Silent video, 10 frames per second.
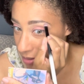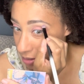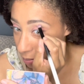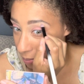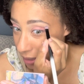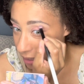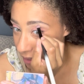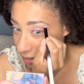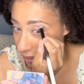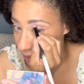your
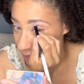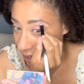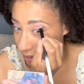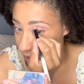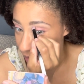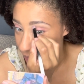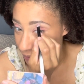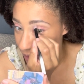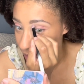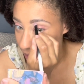butt, like that kind of
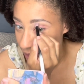thing.